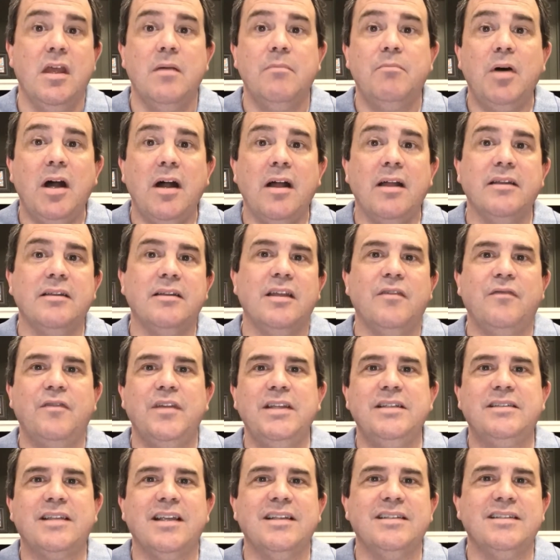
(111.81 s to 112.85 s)
But if he
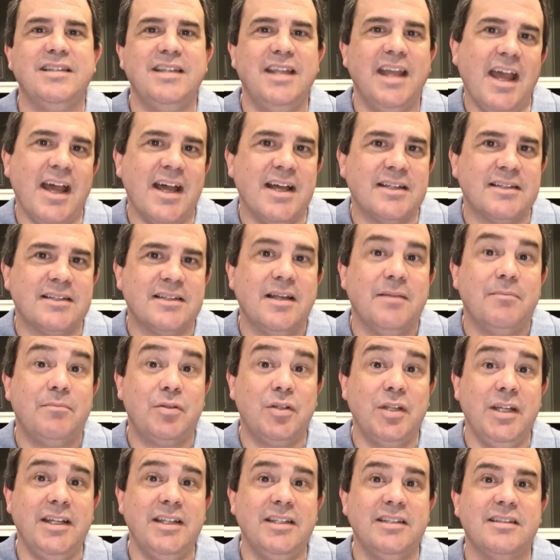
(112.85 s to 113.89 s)
says yes,
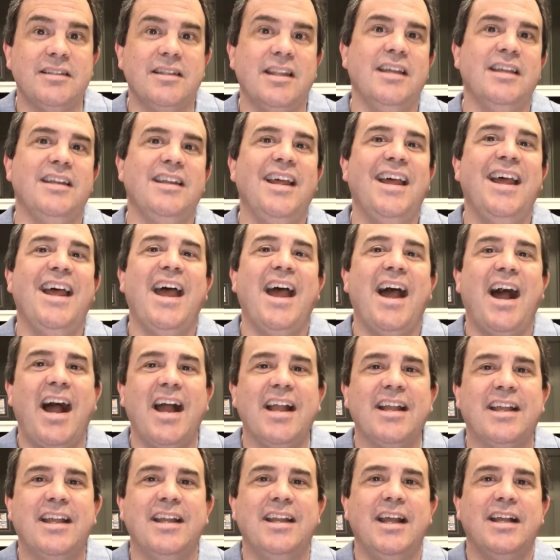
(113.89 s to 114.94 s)
please, then I
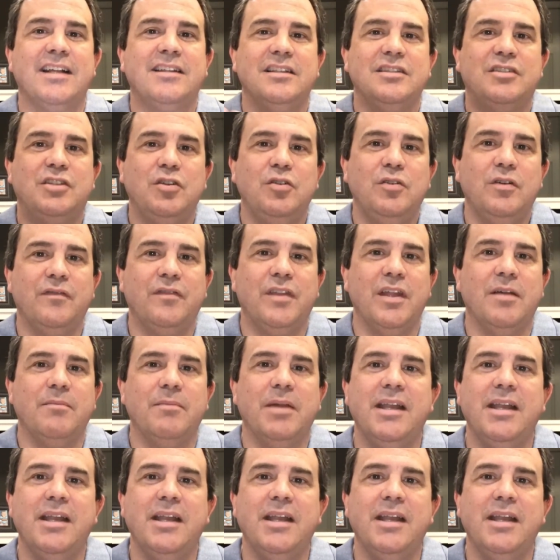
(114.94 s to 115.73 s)
connect the 2 of them,